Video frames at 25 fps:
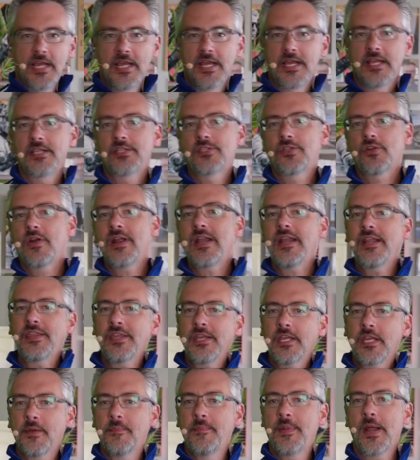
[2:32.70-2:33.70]
Is there
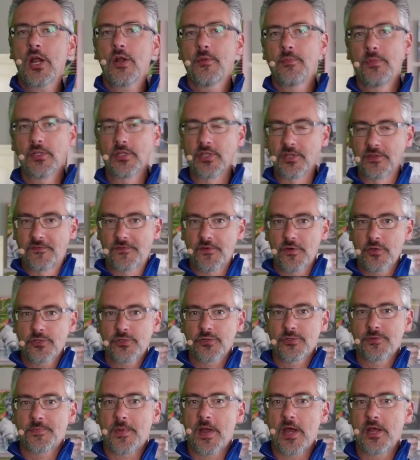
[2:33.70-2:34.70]
anything comparable to the first
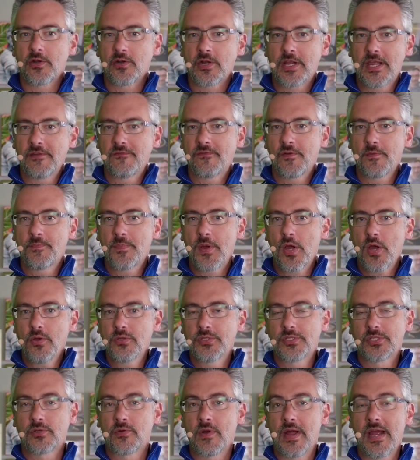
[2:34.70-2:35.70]
responder kit for
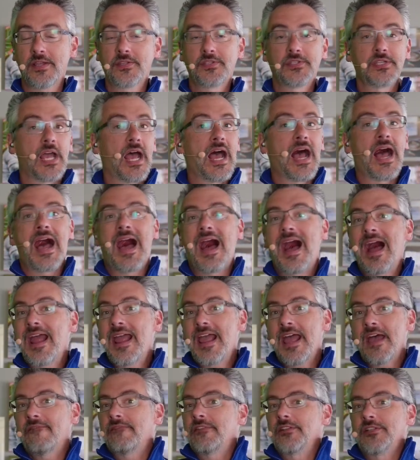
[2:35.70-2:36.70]
Postgres? I
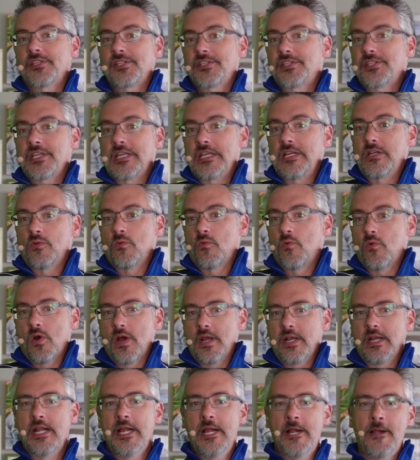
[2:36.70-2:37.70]
haven't seen
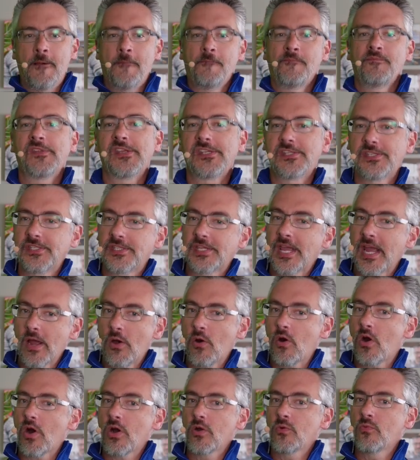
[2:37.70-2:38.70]
one. He says, How
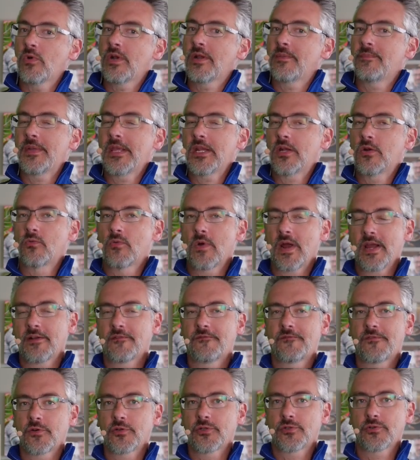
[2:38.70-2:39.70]
hard would it be to write a
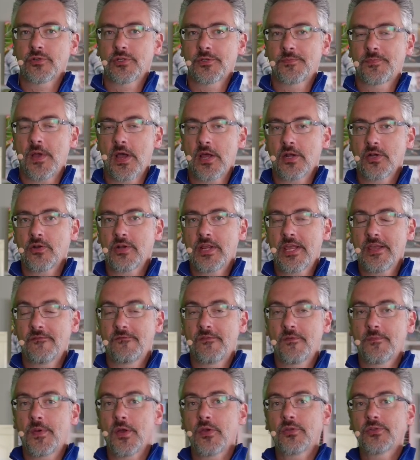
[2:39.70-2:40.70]
first responder kit
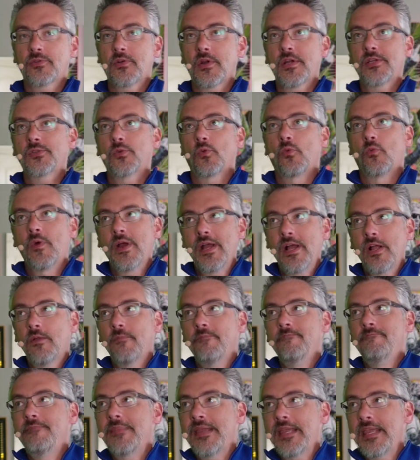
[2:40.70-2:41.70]
for Postgres? Well,
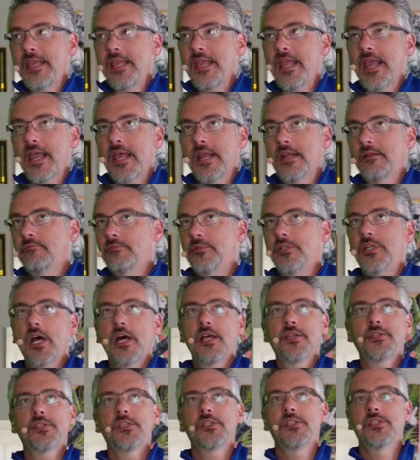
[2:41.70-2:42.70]
me and
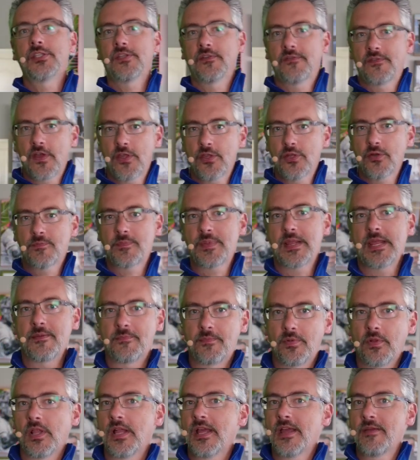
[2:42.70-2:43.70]
dozens of other
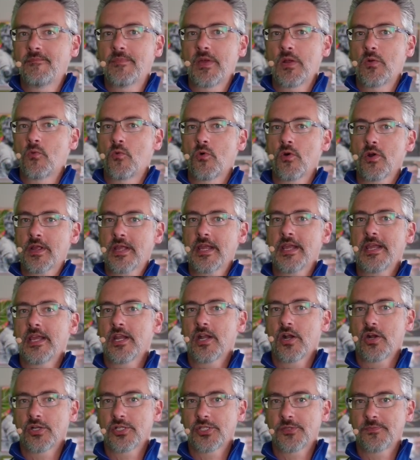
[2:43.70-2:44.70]
people have been working in
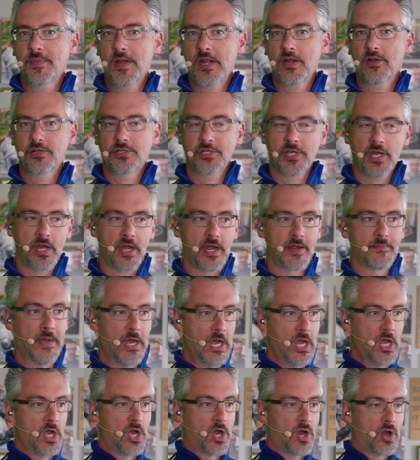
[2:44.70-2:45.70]
our spare time
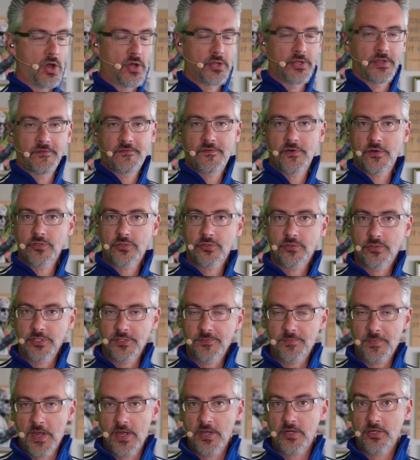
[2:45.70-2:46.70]
on the first
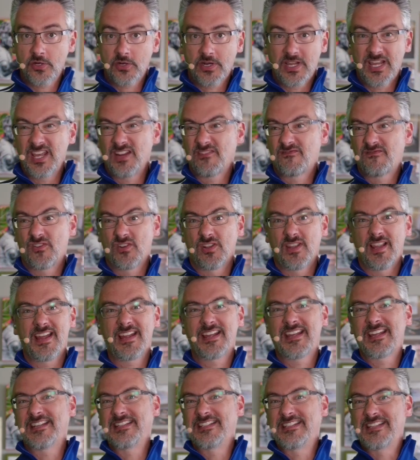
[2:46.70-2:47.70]
responder kit for
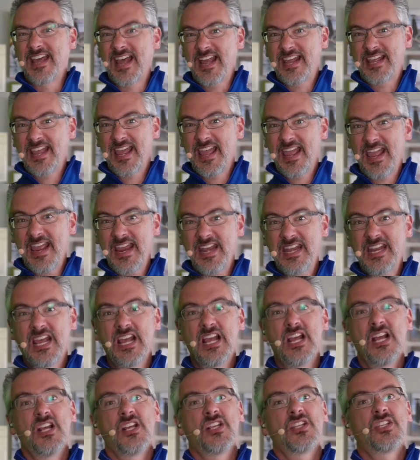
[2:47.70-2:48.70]
like a decade,
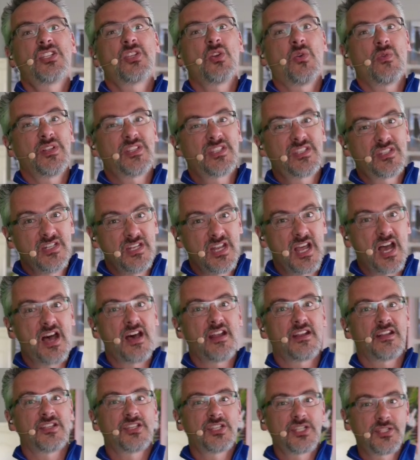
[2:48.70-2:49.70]
so it's
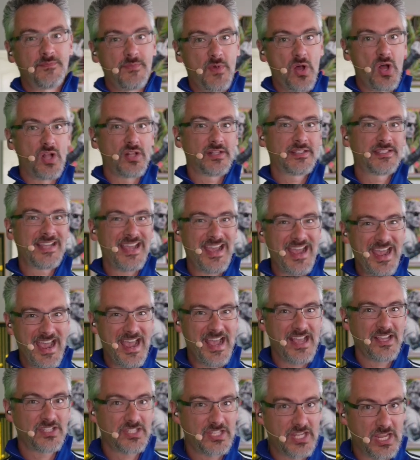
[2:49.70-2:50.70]
not a small
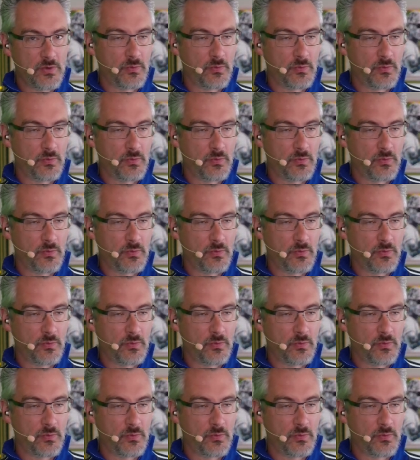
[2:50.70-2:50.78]
task.